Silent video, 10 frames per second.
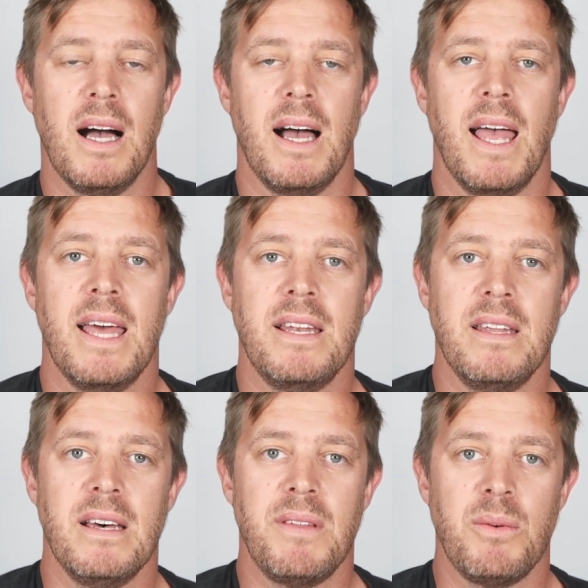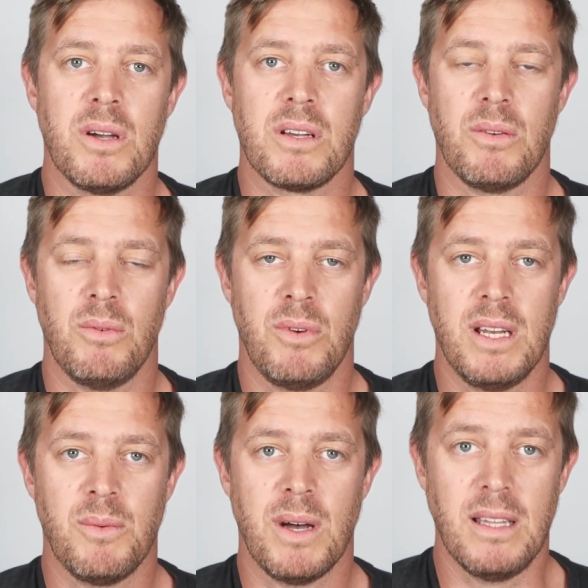and they work
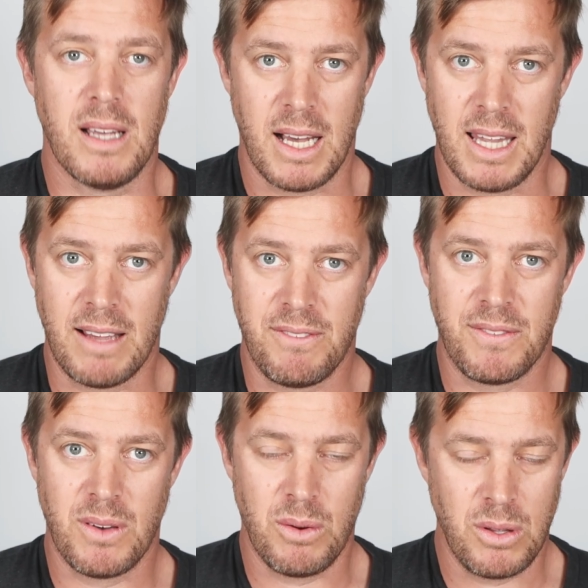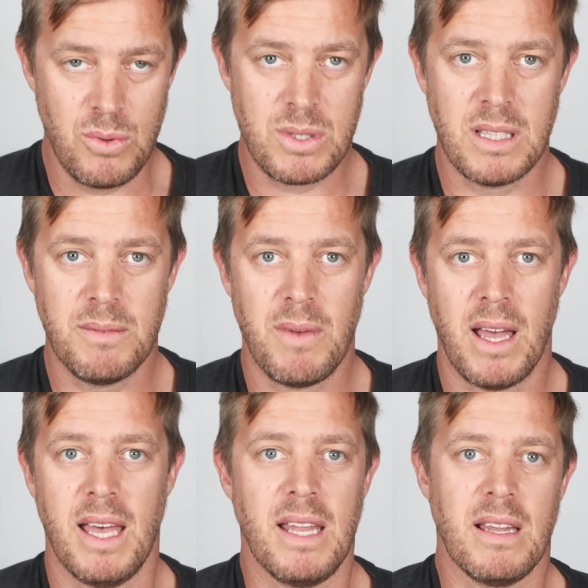really well. I love using them,
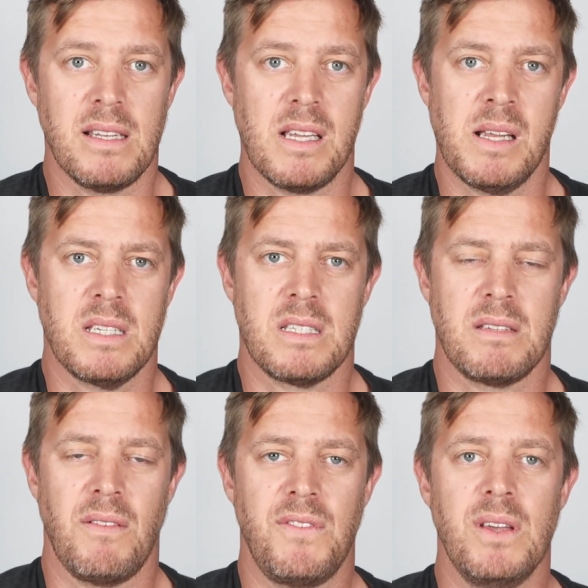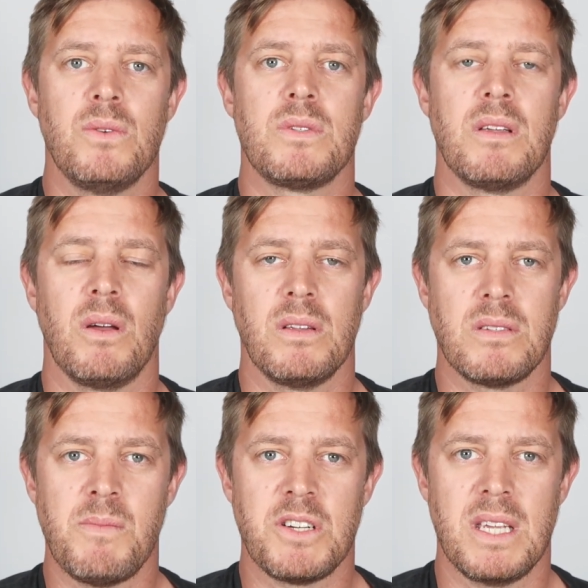and it just feels
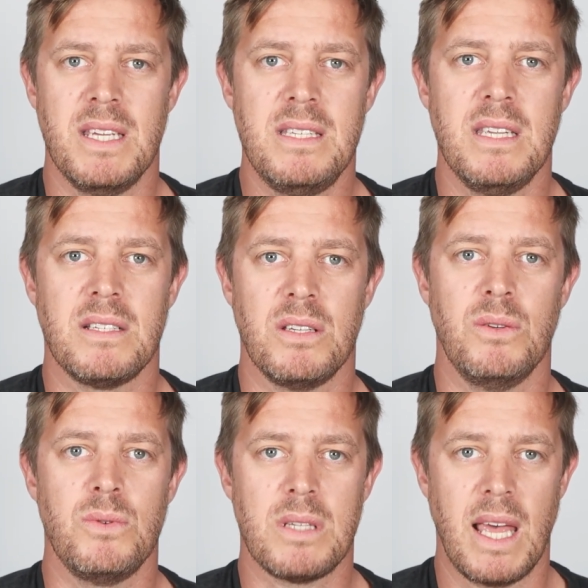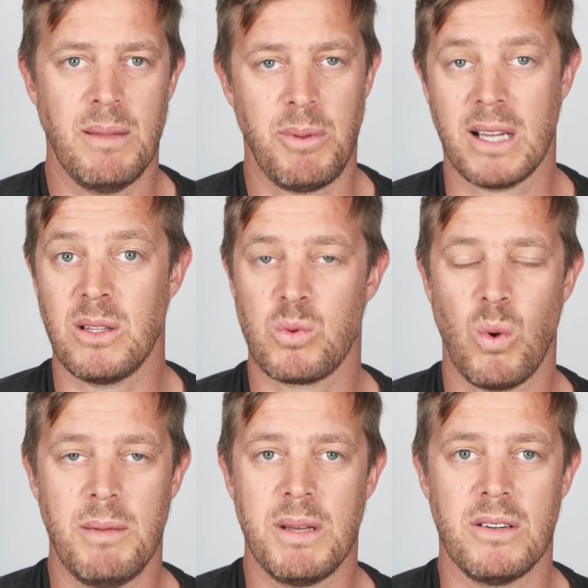so much easier to use, and the bike looks
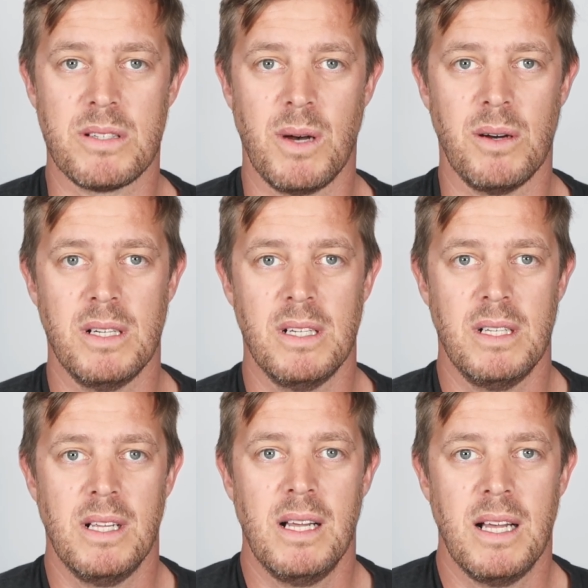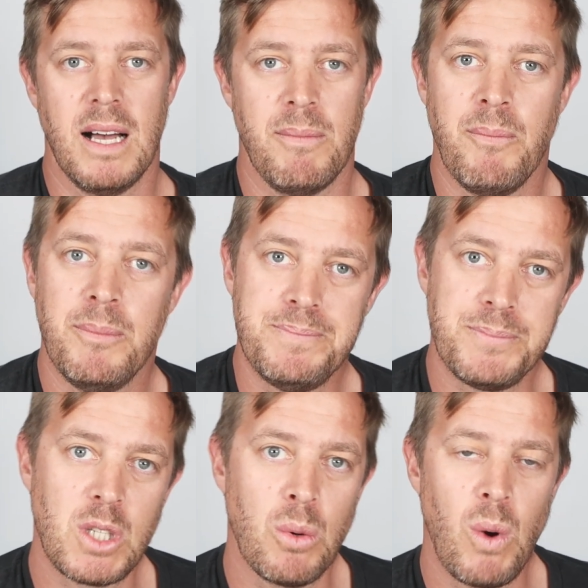way better as well.
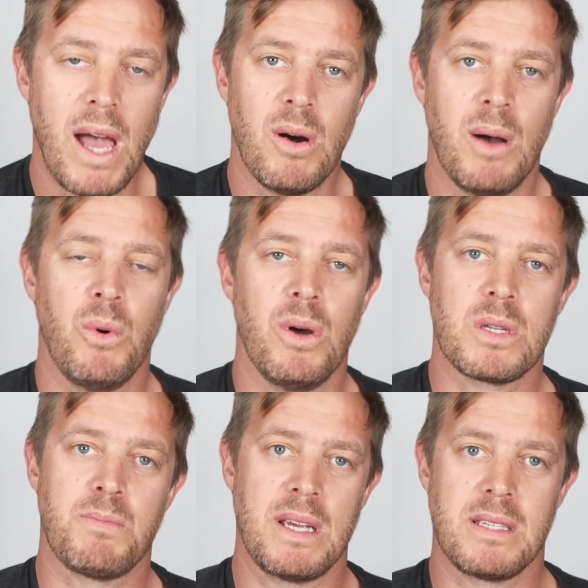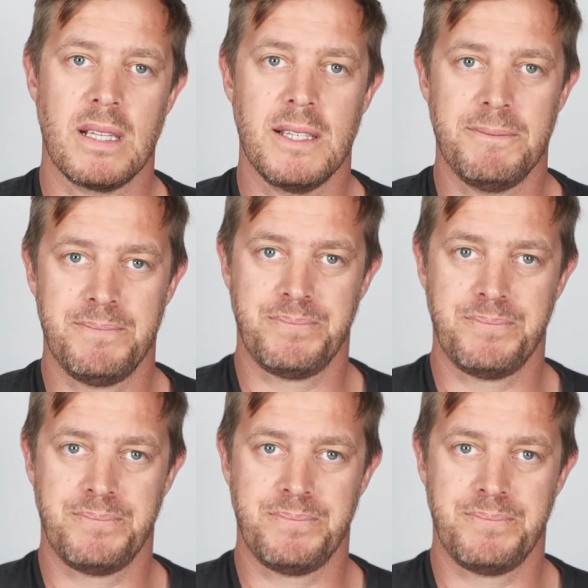So how it works, basically,